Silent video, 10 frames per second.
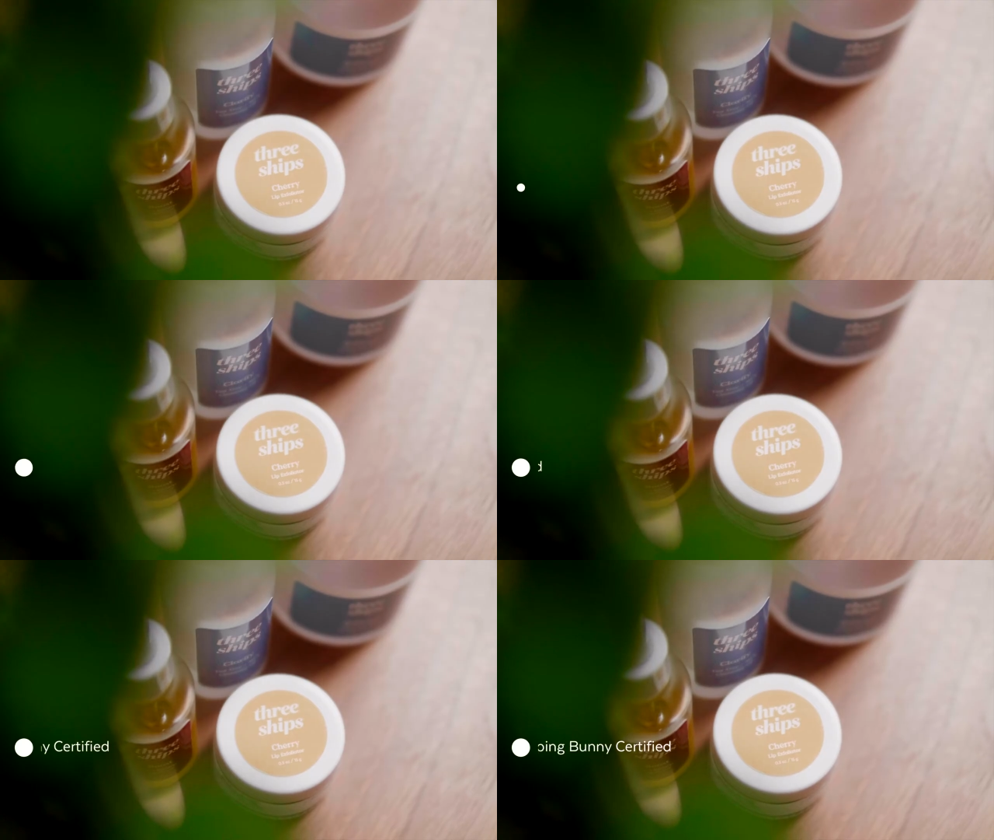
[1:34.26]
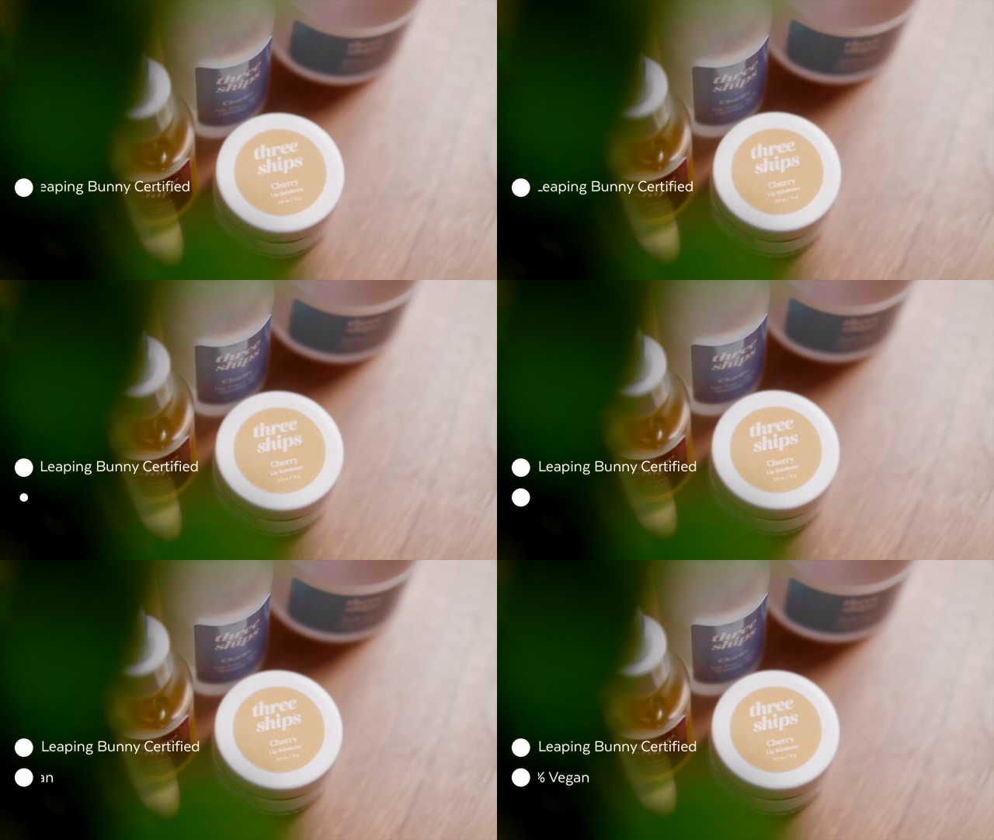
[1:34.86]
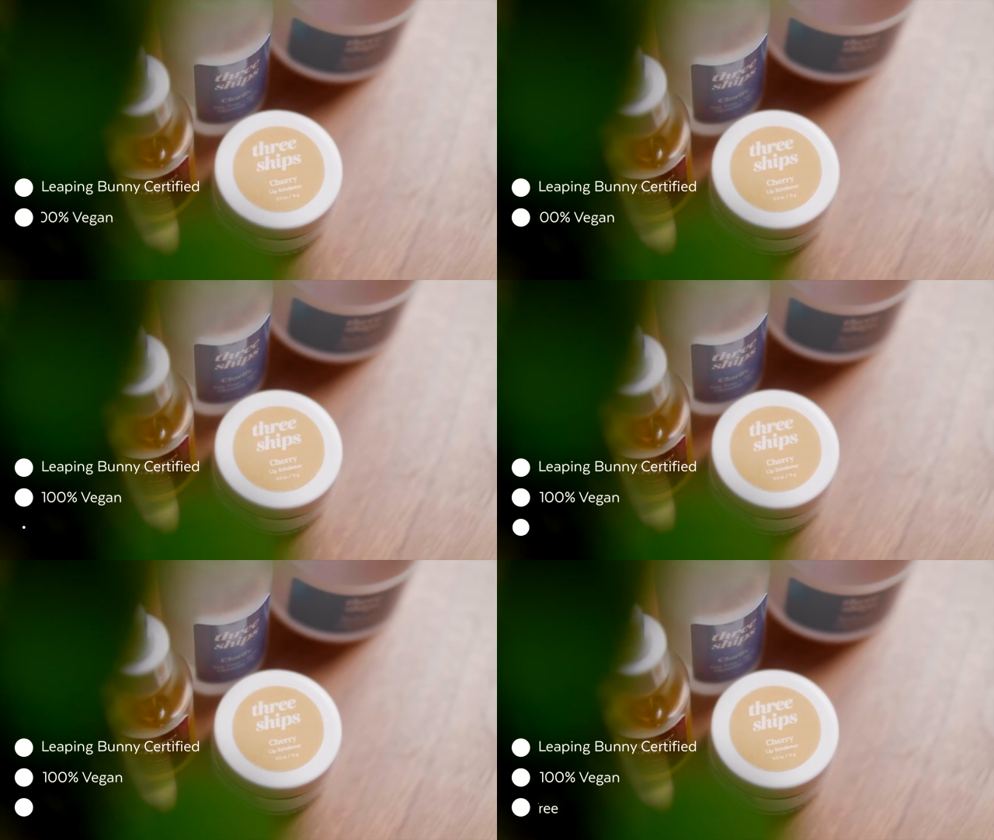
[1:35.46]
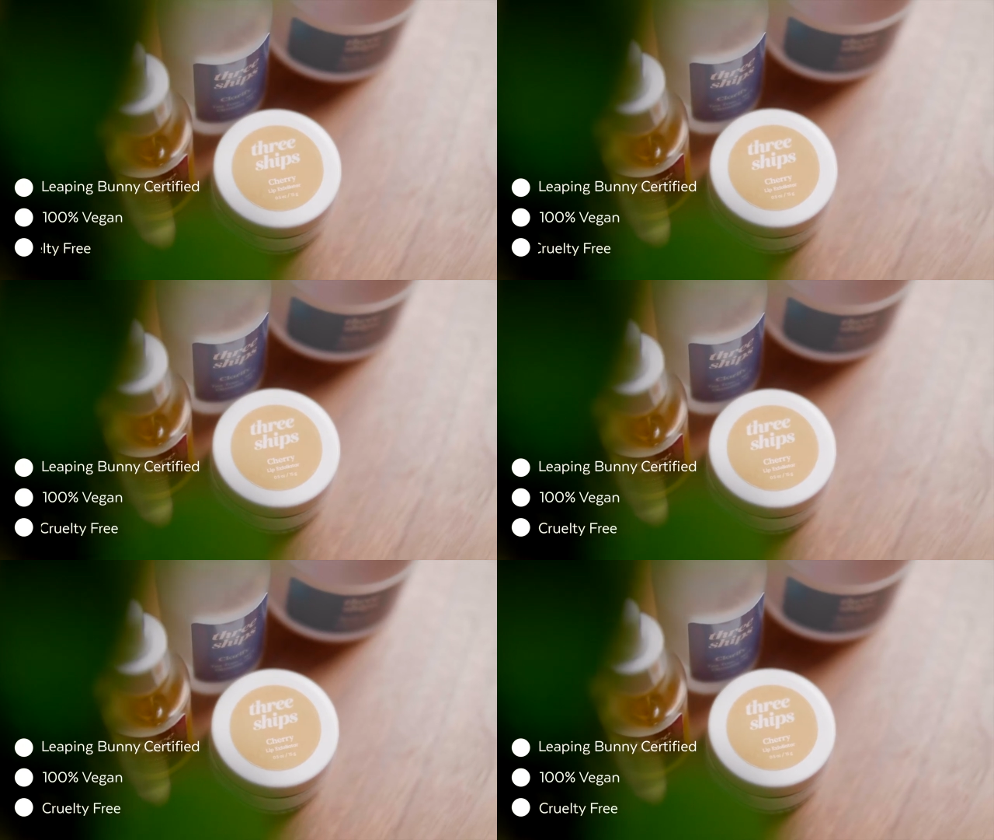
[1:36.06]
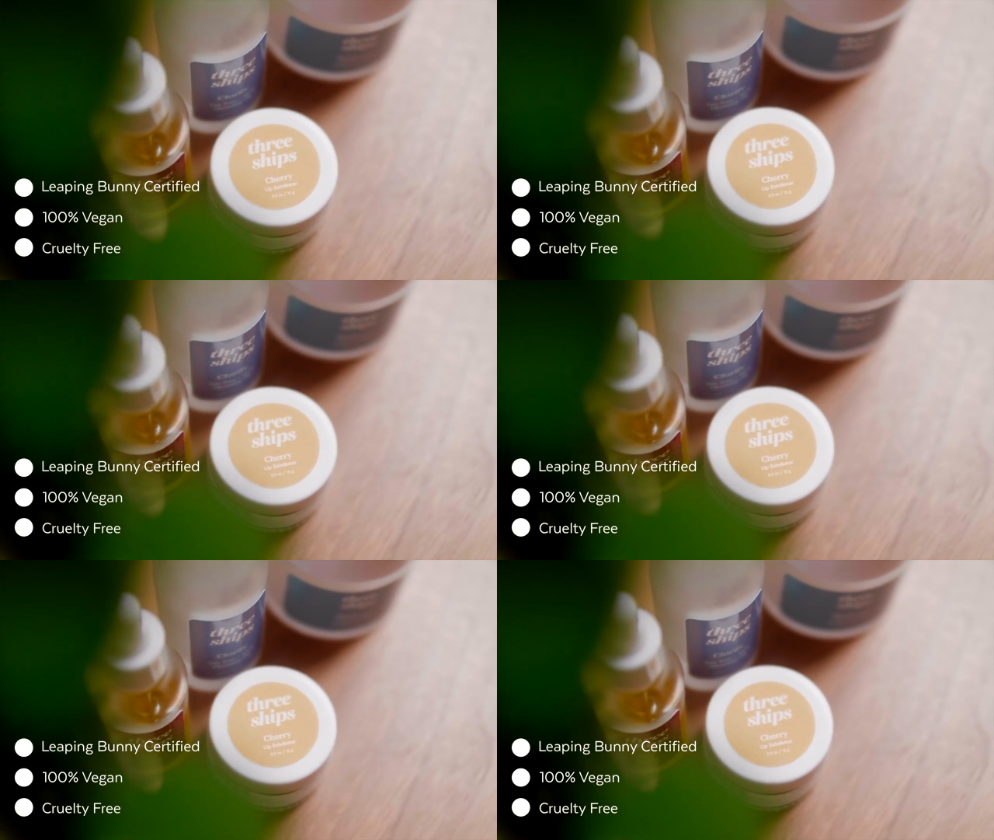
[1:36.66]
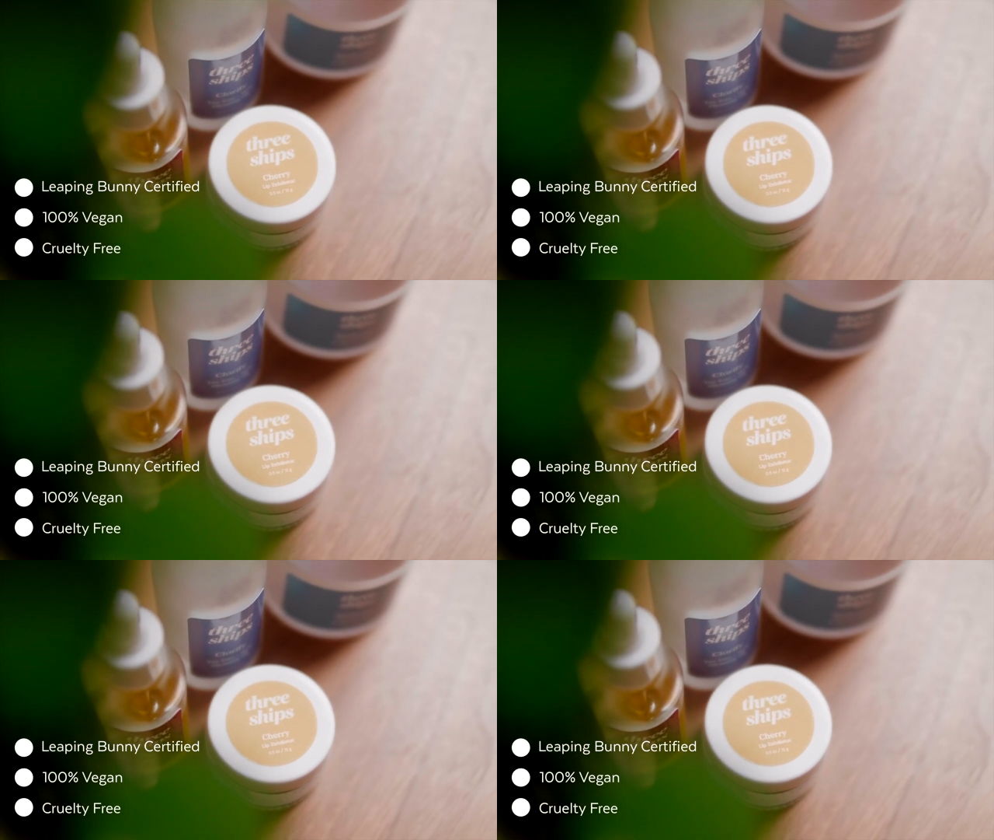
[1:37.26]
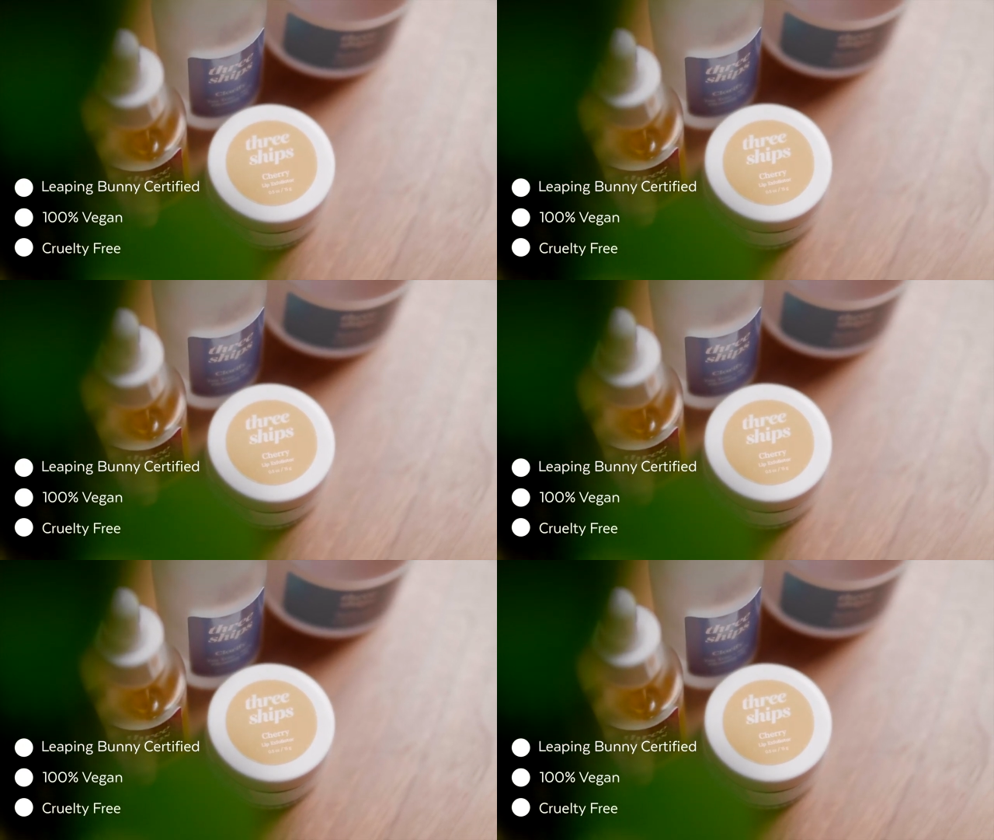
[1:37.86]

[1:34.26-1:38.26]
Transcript: (no speaker visible)